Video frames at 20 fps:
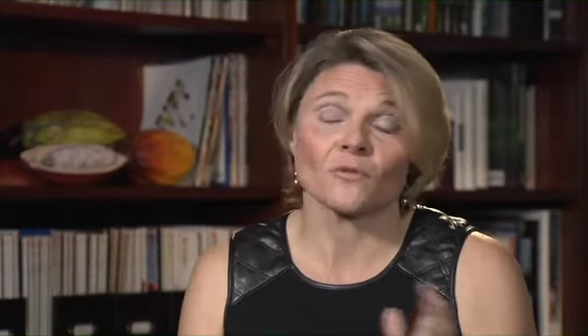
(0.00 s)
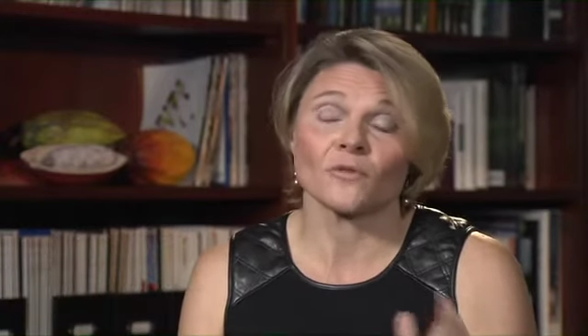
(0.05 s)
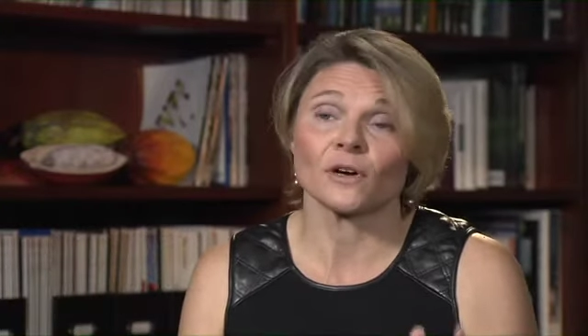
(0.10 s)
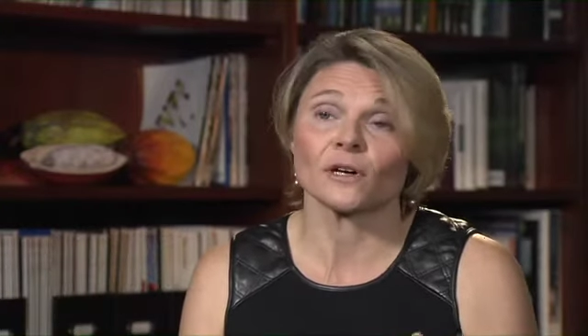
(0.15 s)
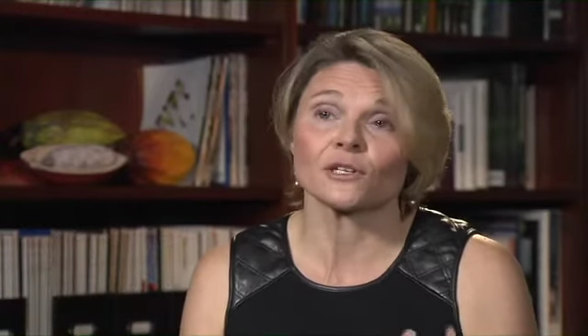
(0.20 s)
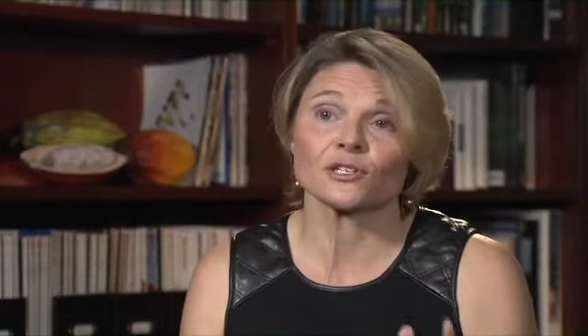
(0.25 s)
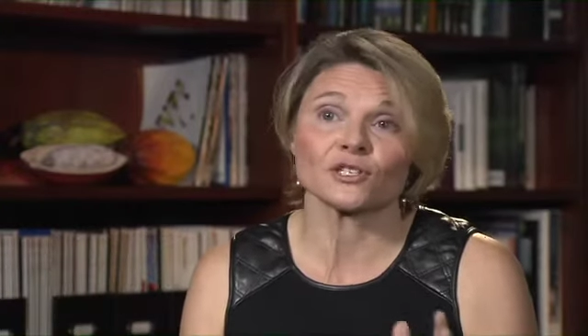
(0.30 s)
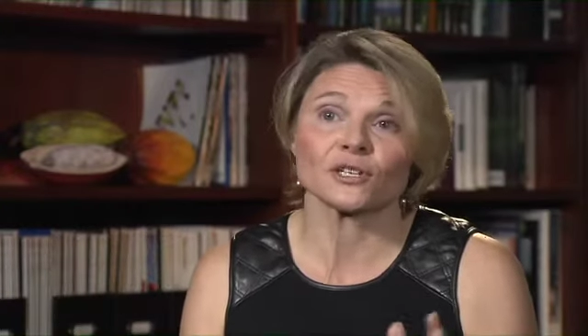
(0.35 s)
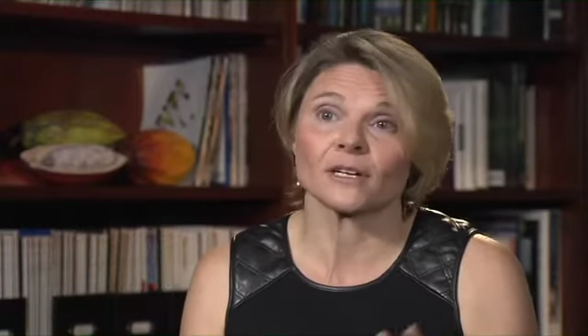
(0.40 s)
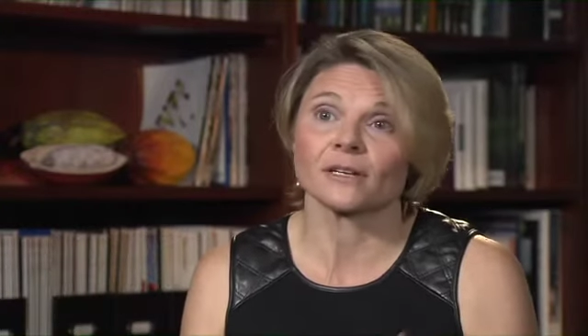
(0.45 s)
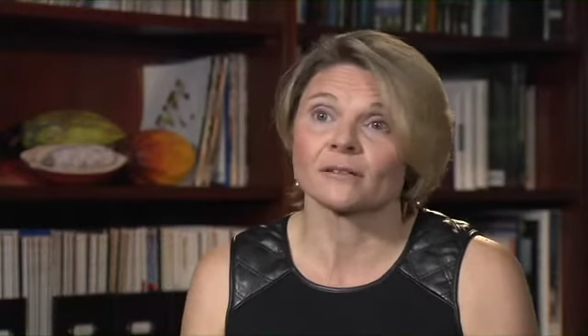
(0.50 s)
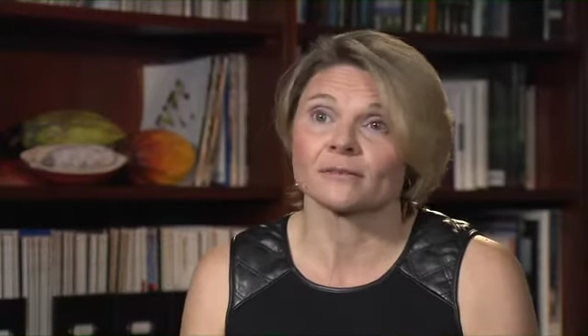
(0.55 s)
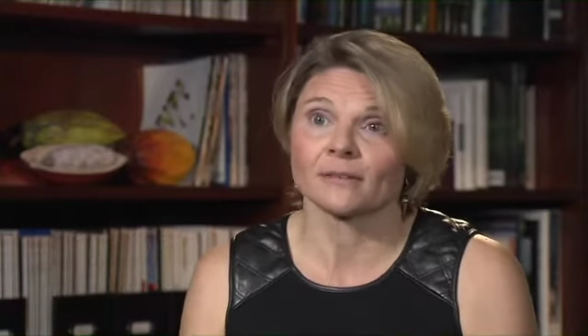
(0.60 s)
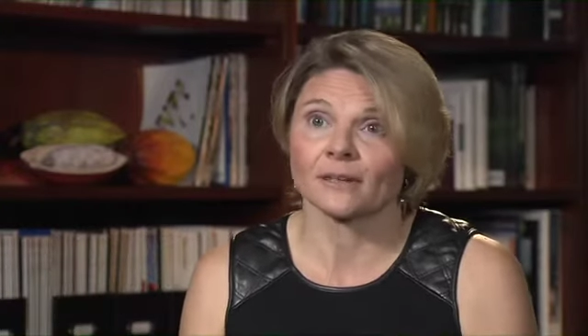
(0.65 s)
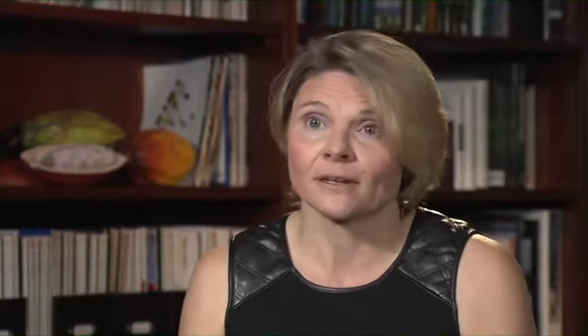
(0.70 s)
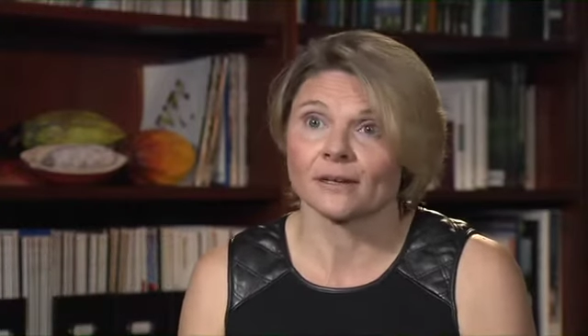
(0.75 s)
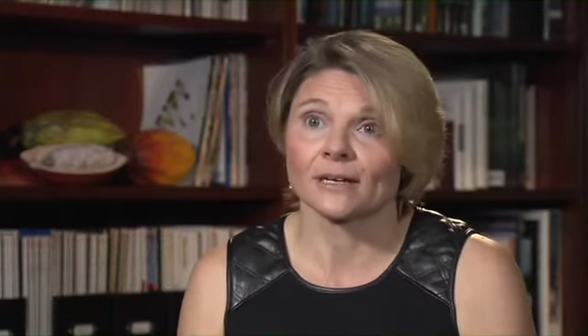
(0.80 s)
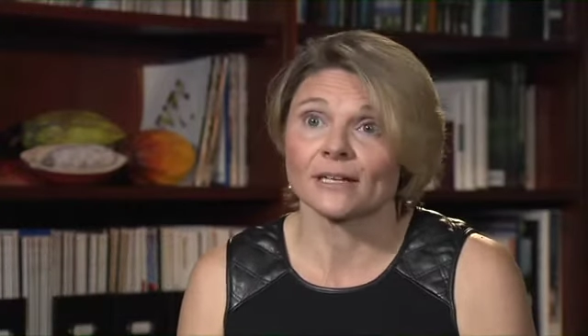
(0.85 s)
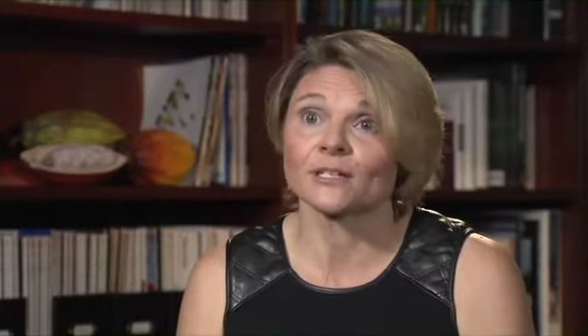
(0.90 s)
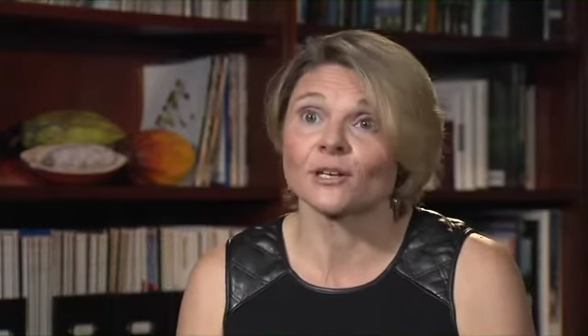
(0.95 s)
functioning
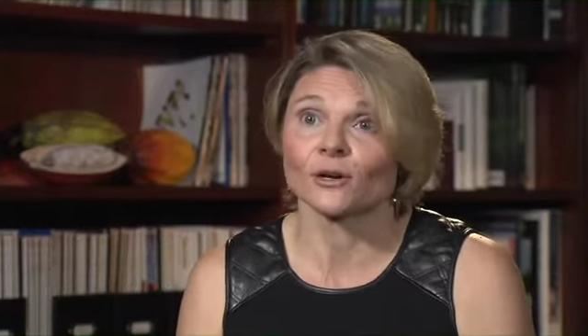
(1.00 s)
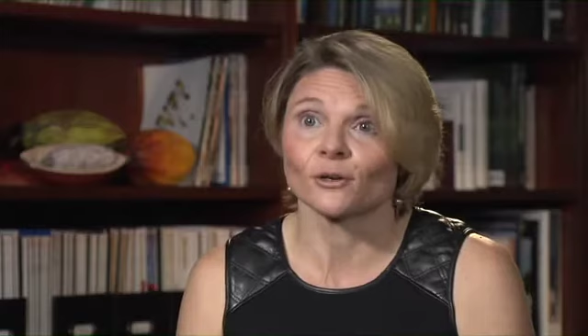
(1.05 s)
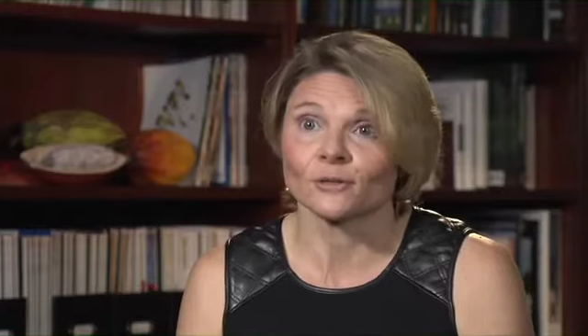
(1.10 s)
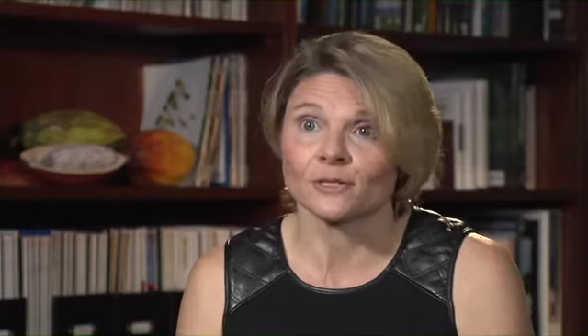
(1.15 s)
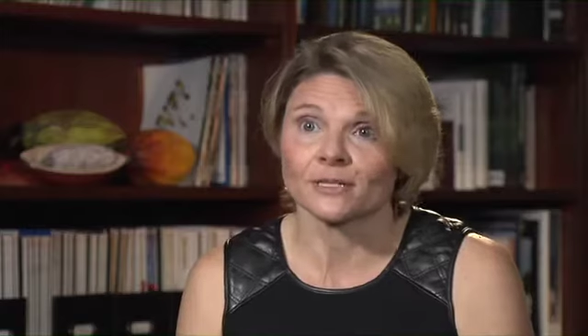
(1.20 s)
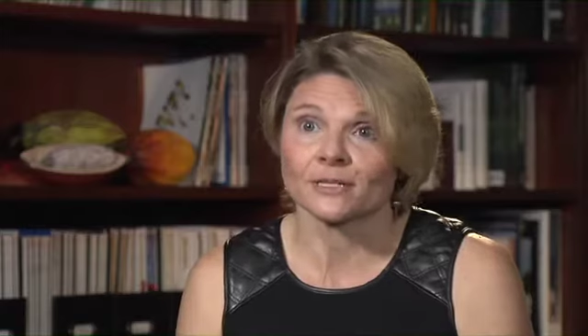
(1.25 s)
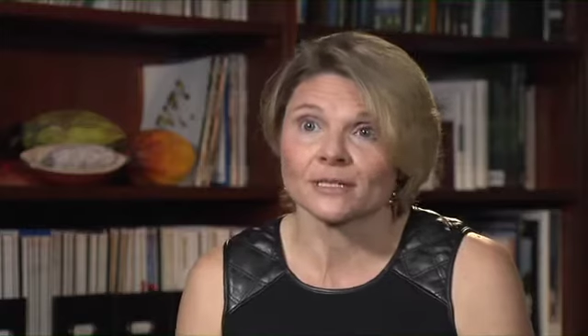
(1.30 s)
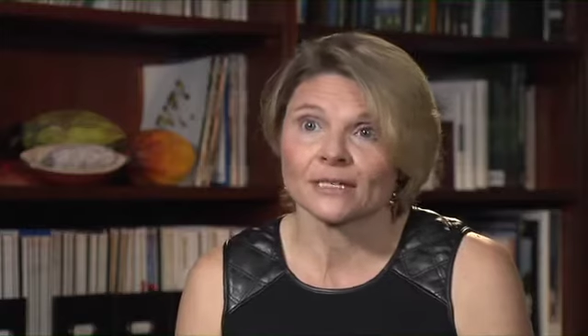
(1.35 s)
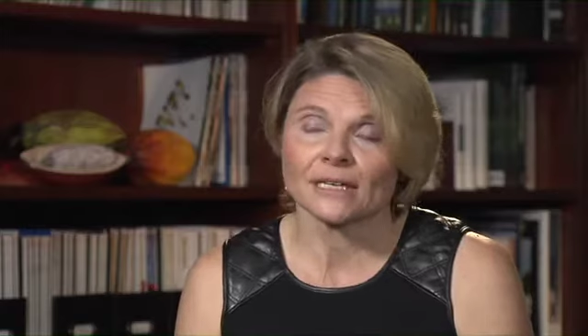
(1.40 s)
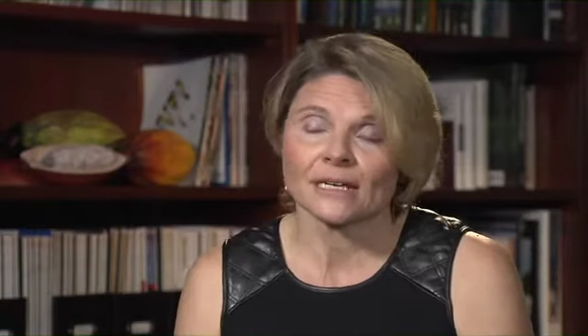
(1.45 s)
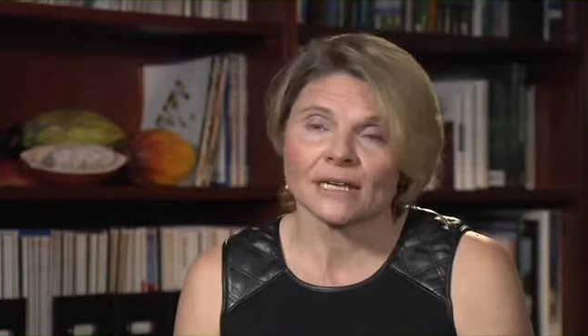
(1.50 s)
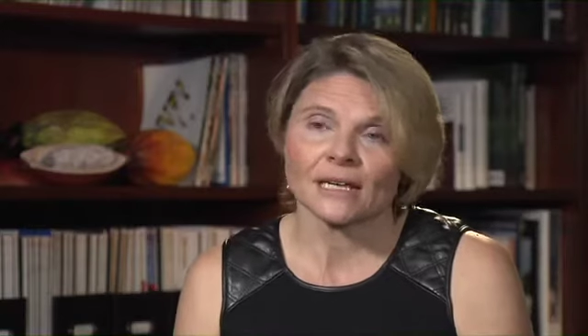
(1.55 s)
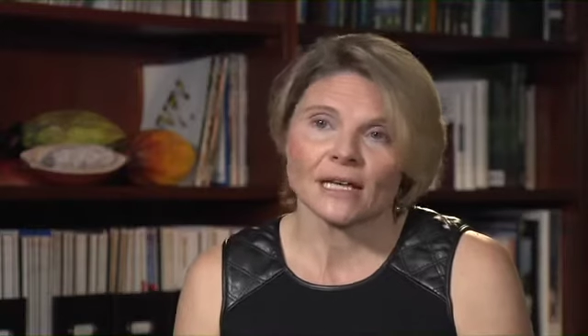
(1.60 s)
adults.